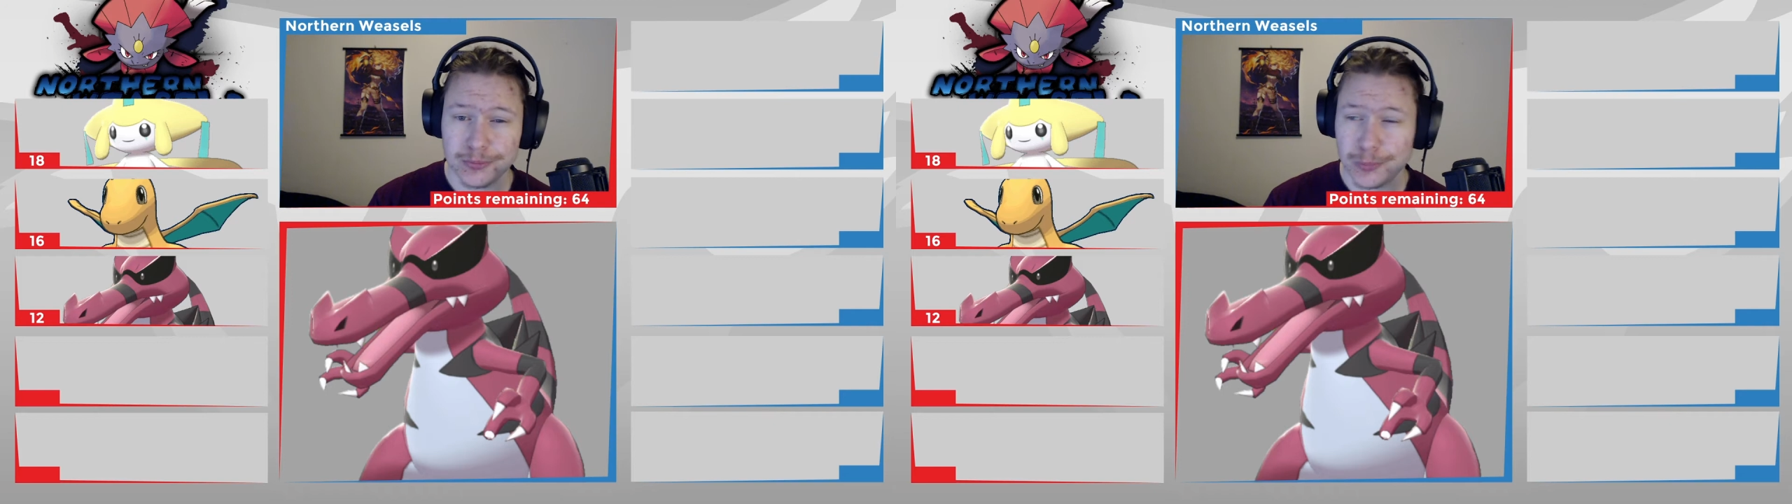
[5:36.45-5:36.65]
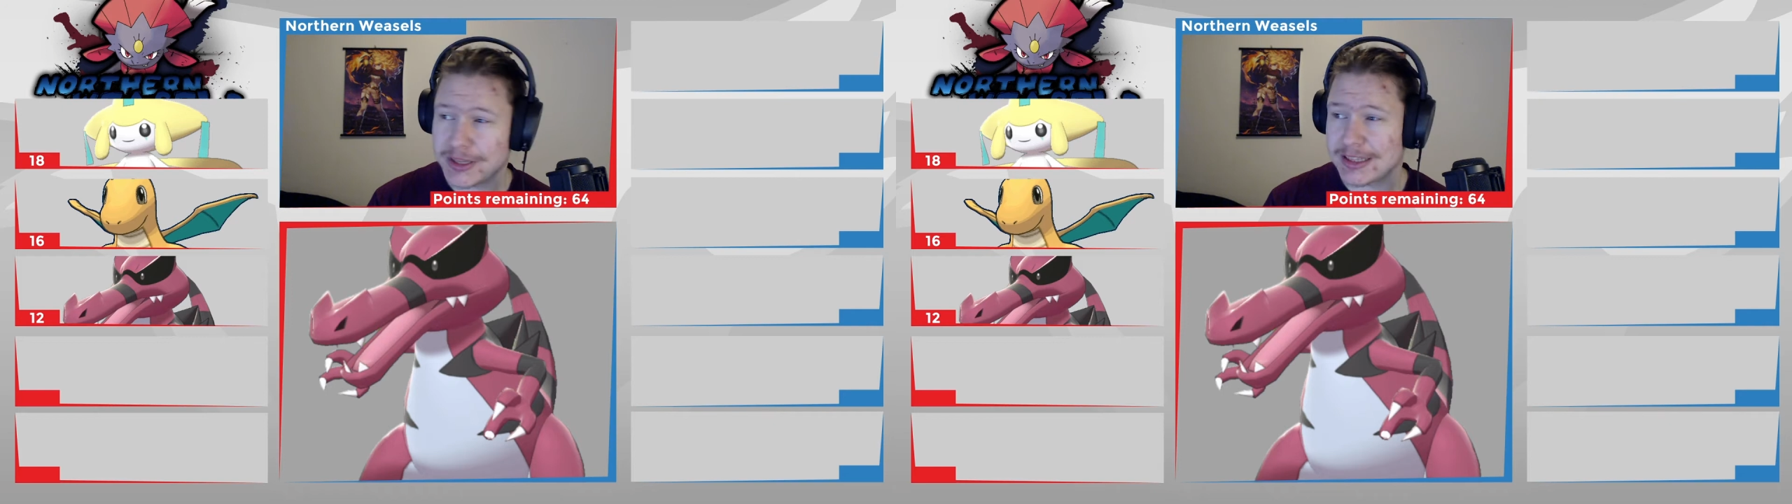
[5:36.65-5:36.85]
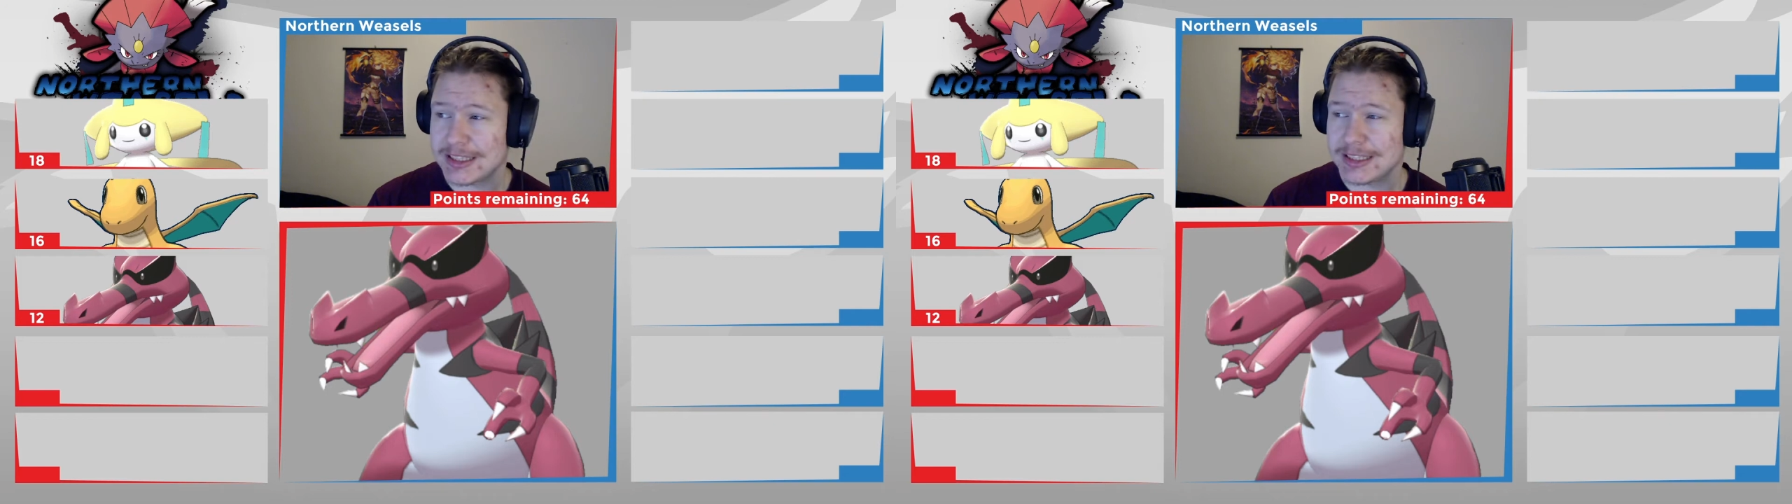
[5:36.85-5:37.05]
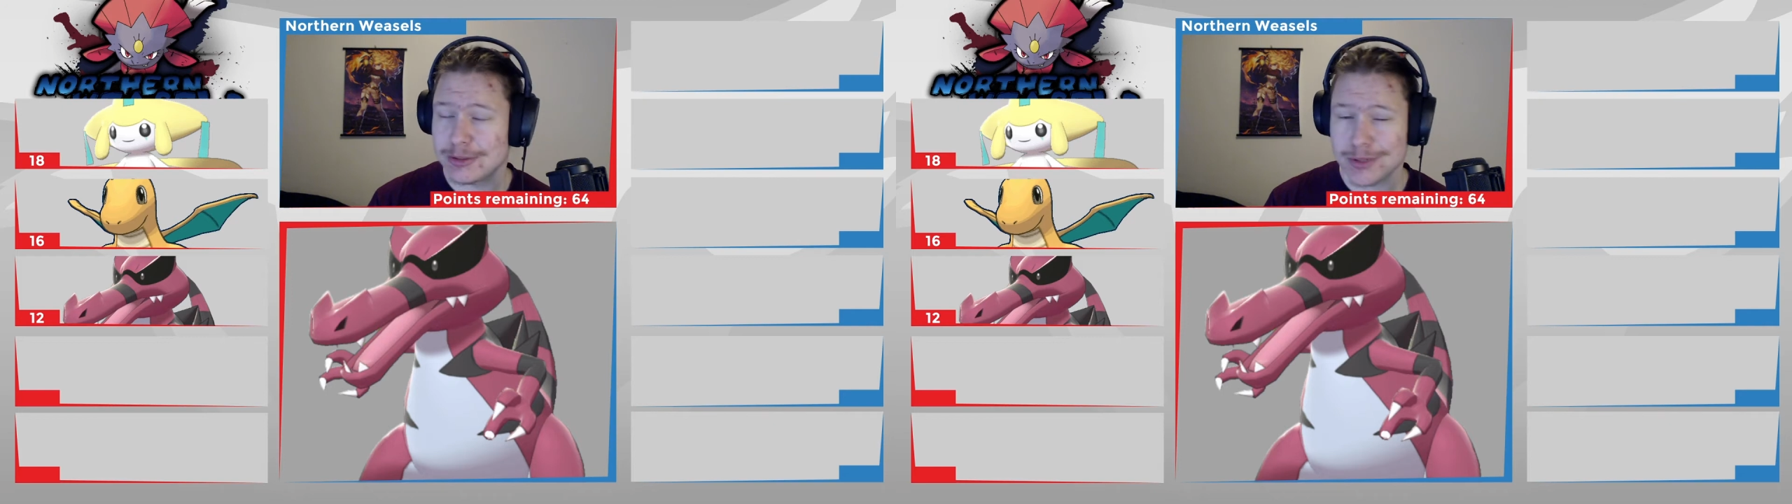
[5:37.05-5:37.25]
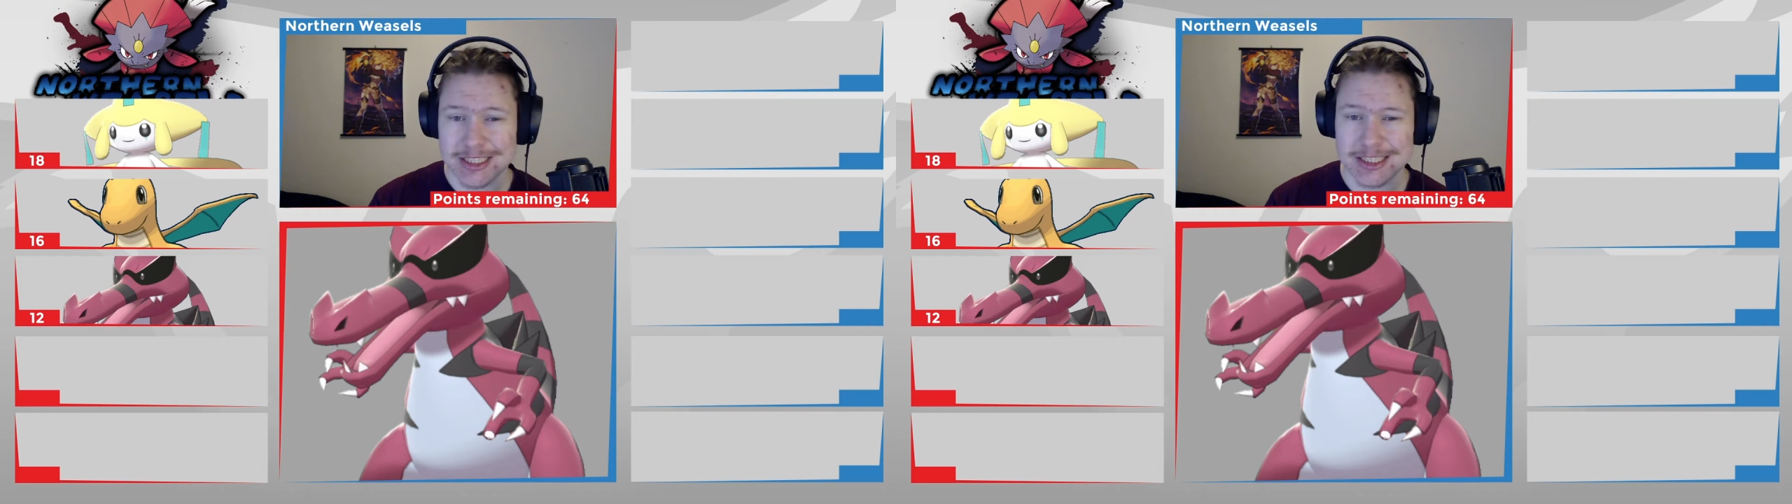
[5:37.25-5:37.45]
with the
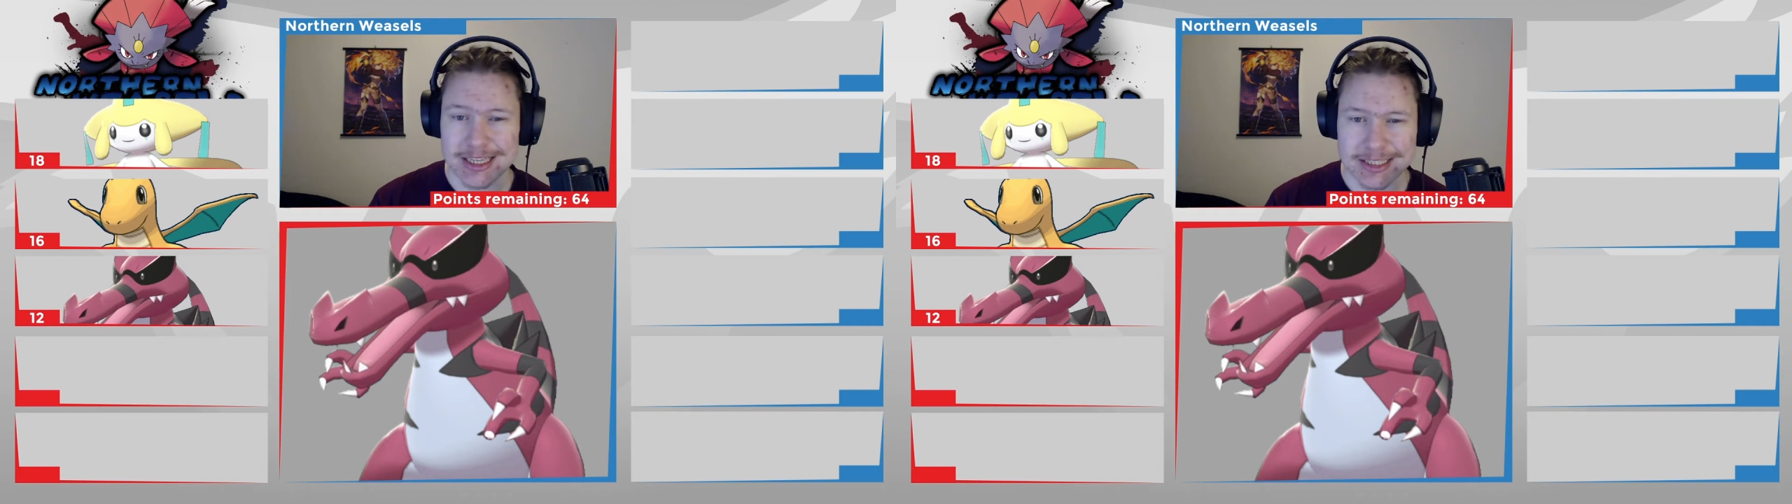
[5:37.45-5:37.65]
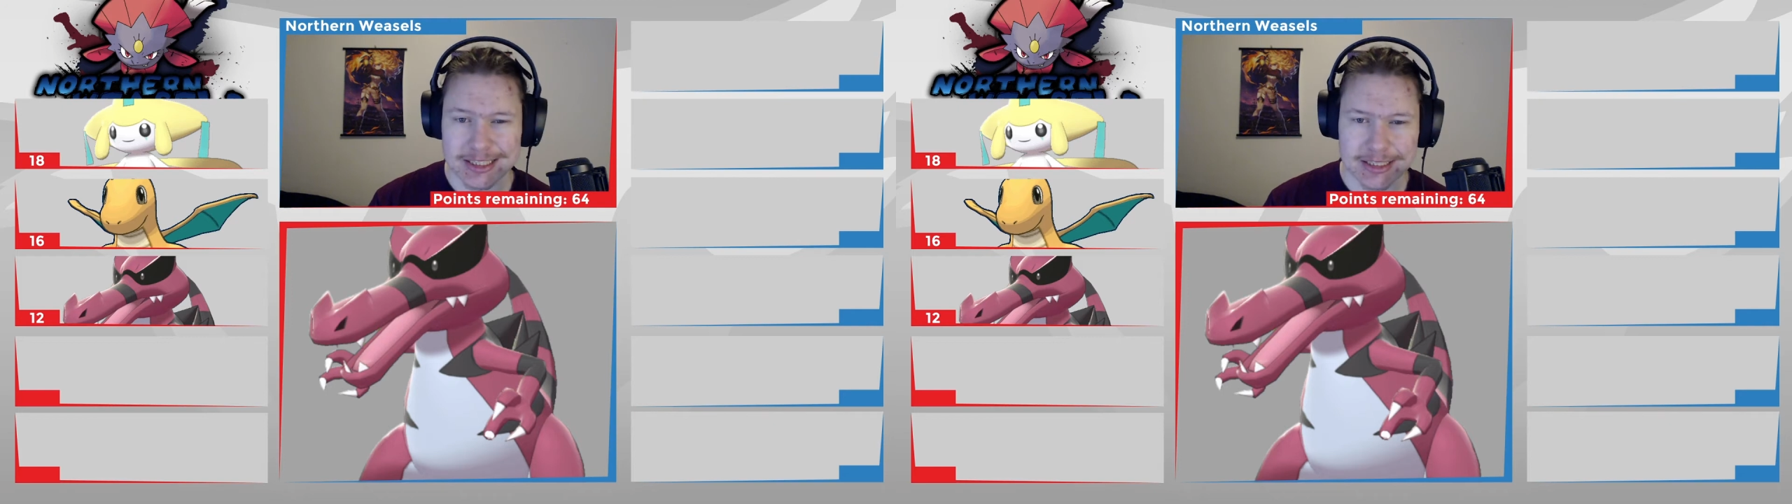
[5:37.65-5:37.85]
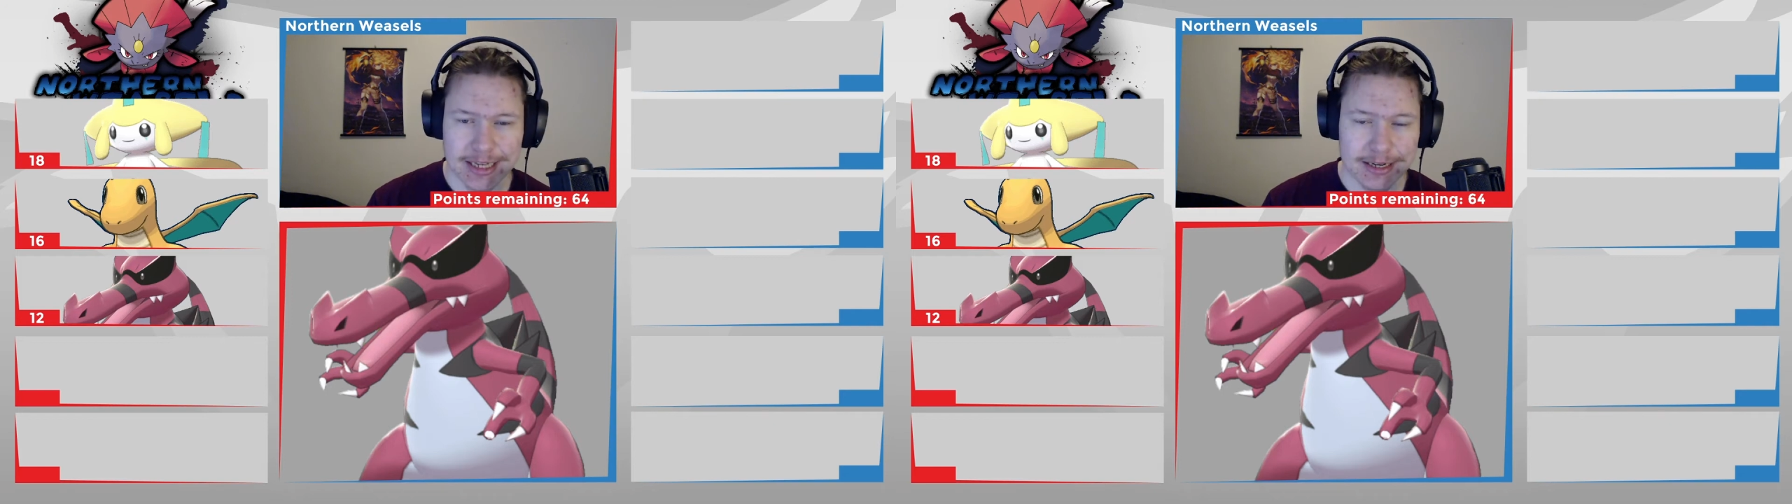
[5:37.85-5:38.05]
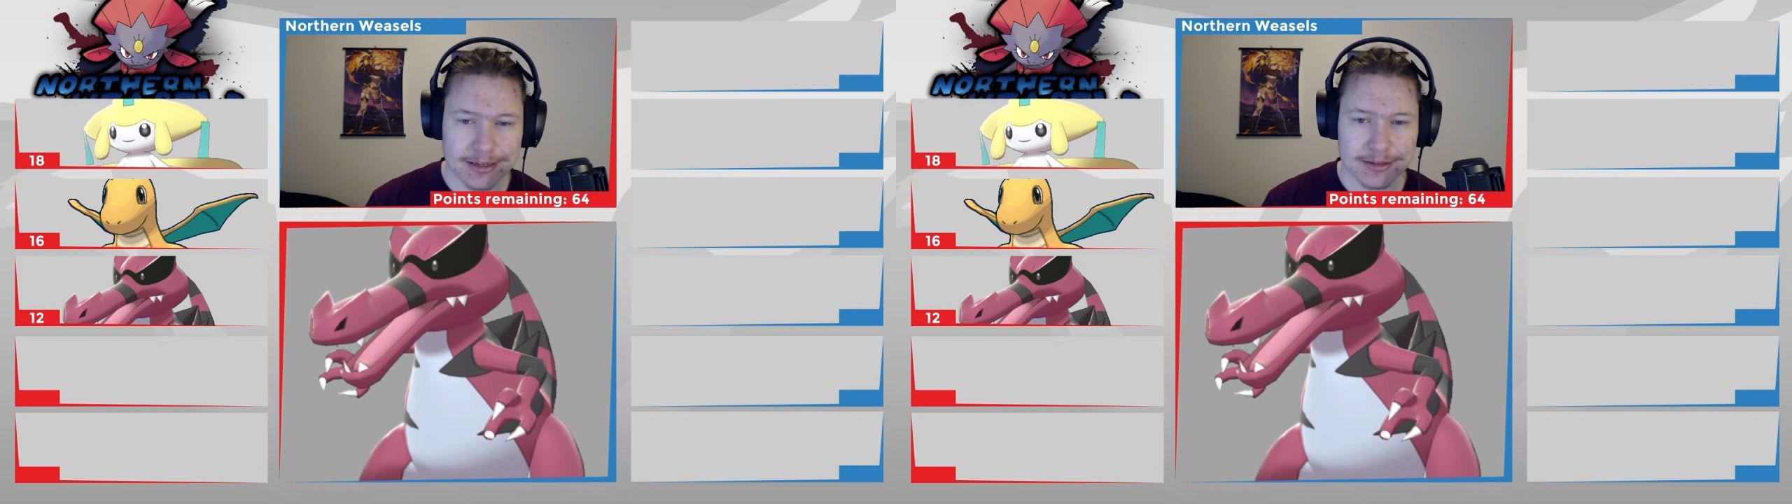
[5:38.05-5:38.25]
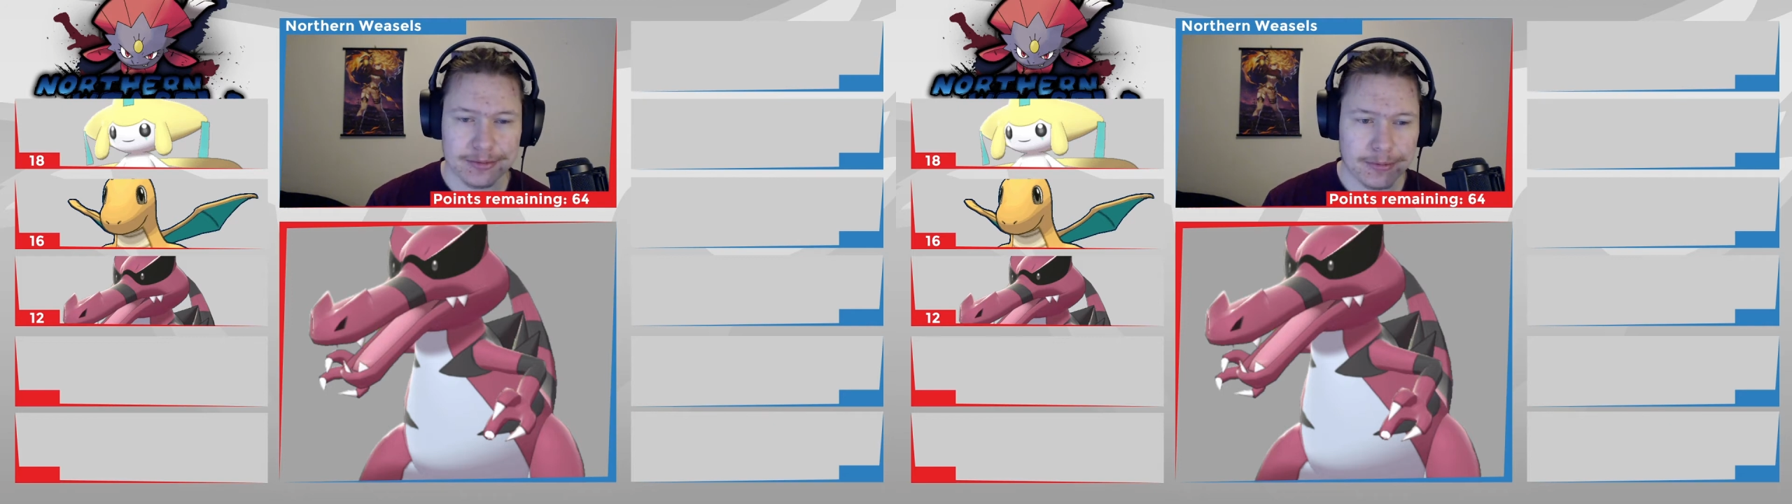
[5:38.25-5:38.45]
resistances and